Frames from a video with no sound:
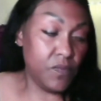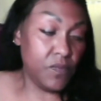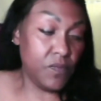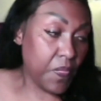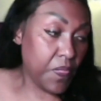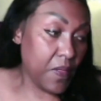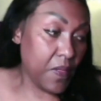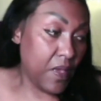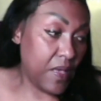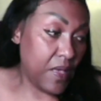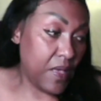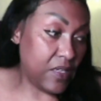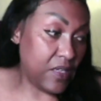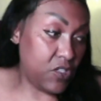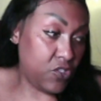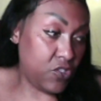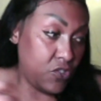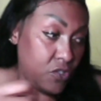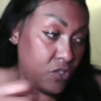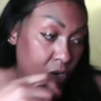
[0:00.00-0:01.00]
I
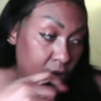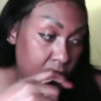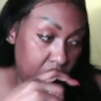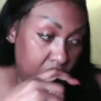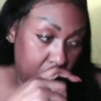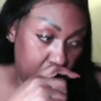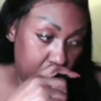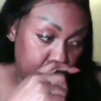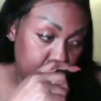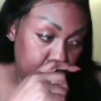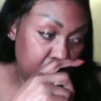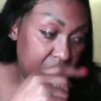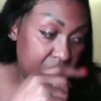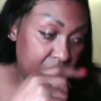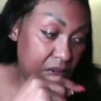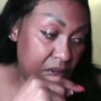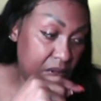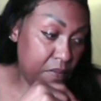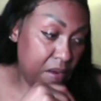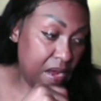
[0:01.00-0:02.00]
start putting
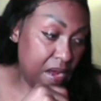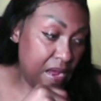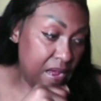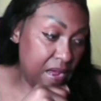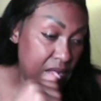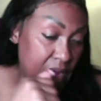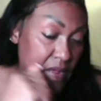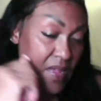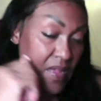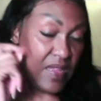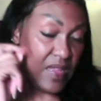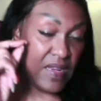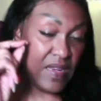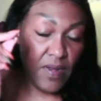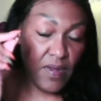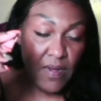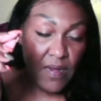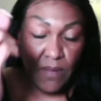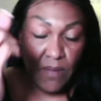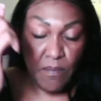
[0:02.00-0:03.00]
my
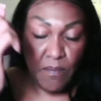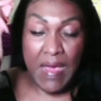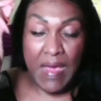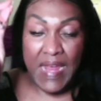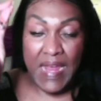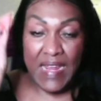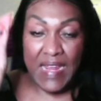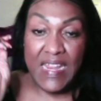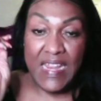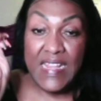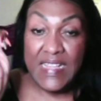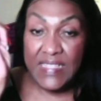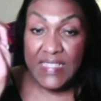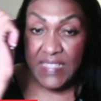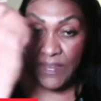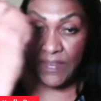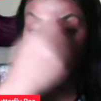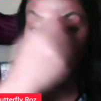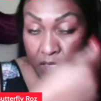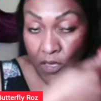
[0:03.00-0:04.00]
adhesives
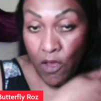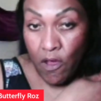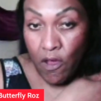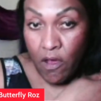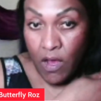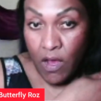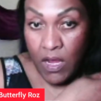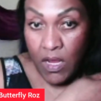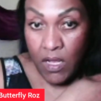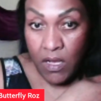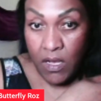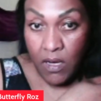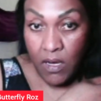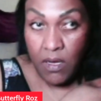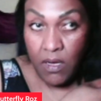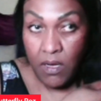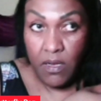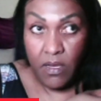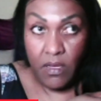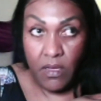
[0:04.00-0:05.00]
on,
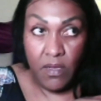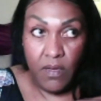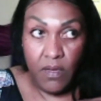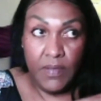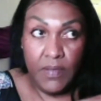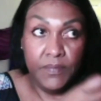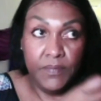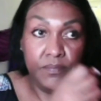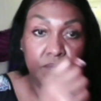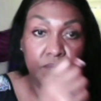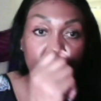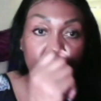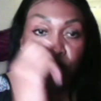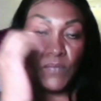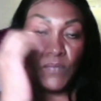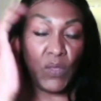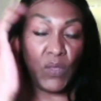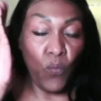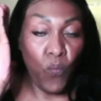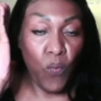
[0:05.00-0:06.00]
the
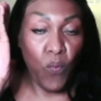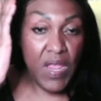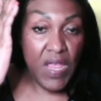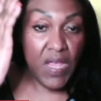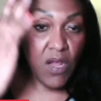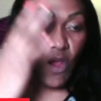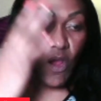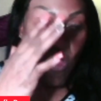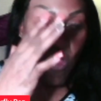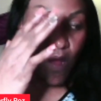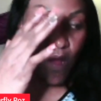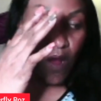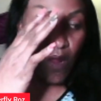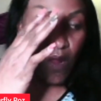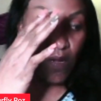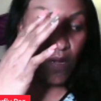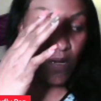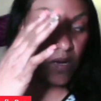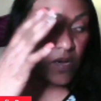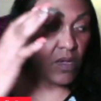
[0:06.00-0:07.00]
wig on.
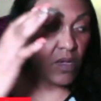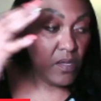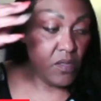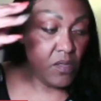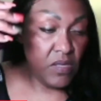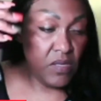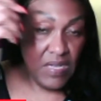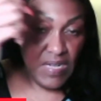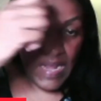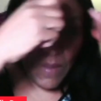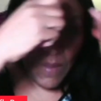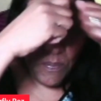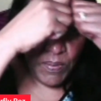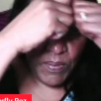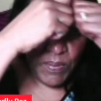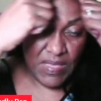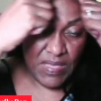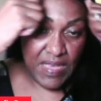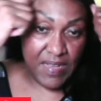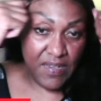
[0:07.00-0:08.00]
Then I put
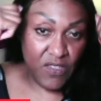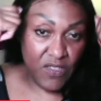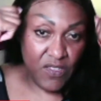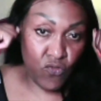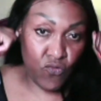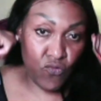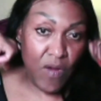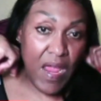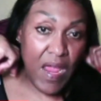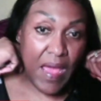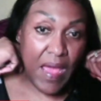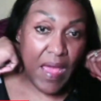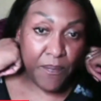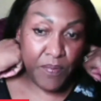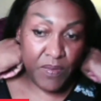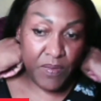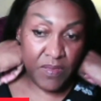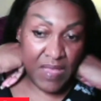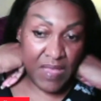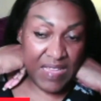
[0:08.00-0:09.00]
that strap, the
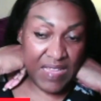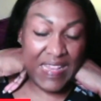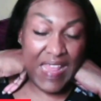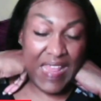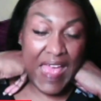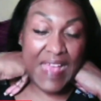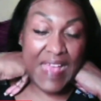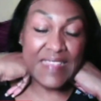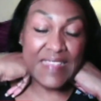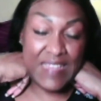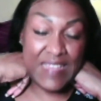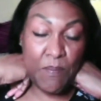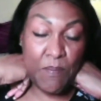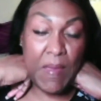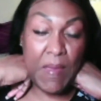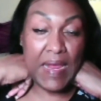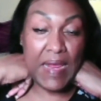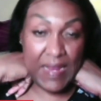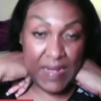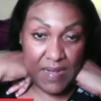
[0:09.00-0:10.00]
elastic
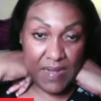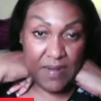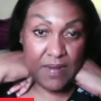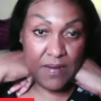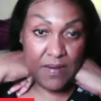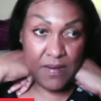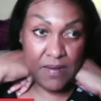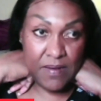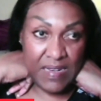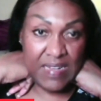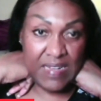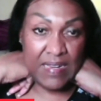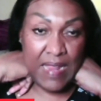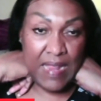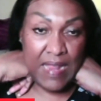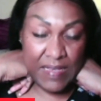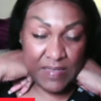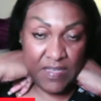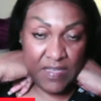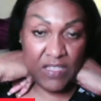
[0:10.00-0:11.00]
band, the elastic
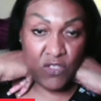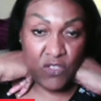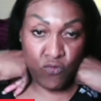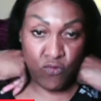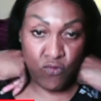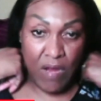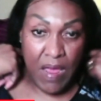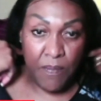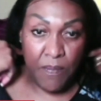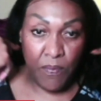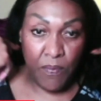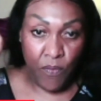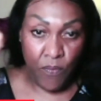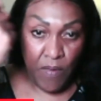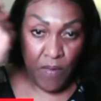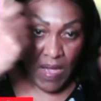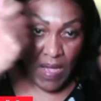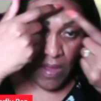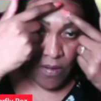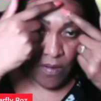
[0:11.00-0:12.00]
strap
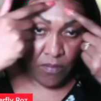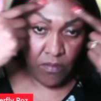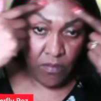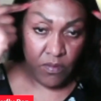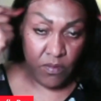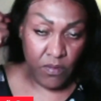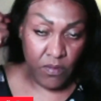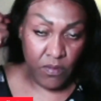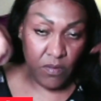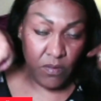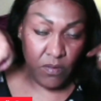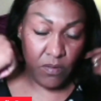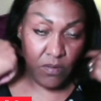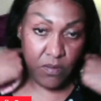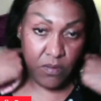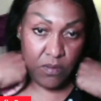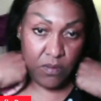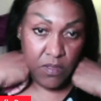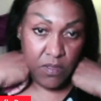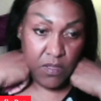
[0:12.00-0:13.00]
around
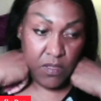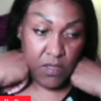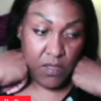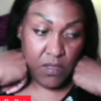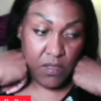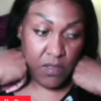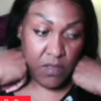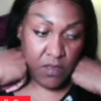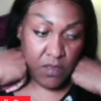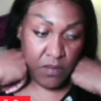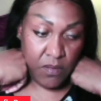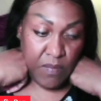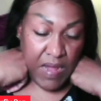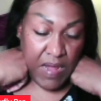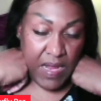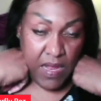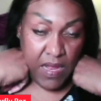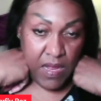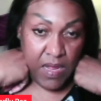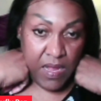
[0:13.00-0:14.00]
my
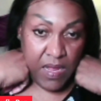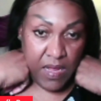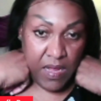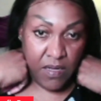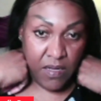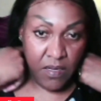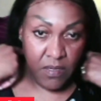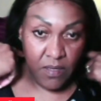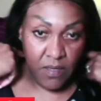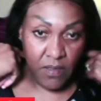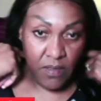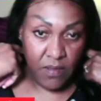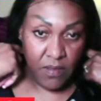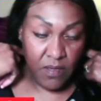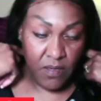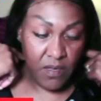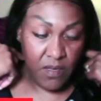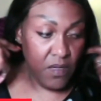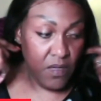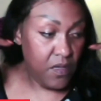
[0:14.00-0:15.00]
head,
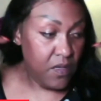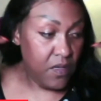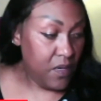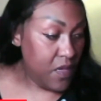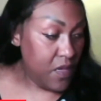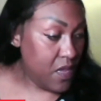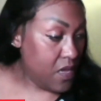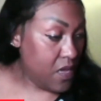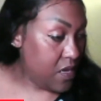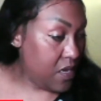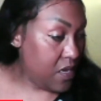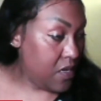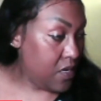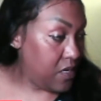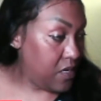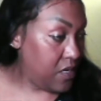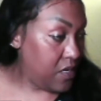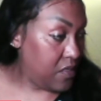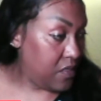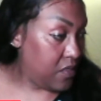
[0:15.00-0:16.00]
and